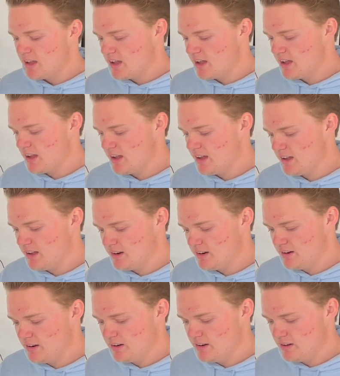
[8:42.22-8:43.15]

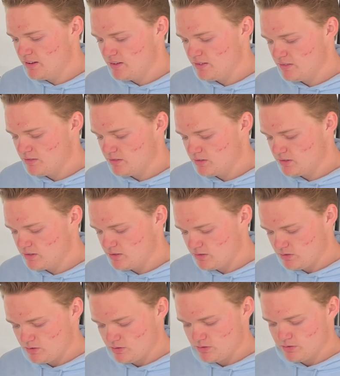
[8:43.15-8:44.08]
and
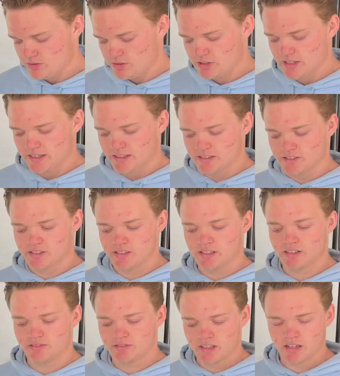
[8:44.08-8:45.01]
to check to see
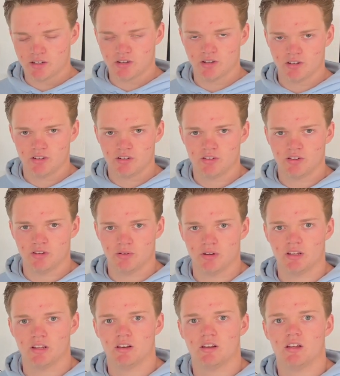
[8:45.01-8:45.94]
if they could do
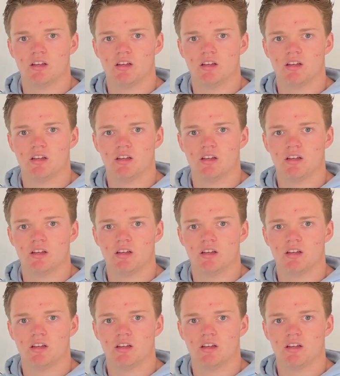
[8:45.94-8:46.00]
it.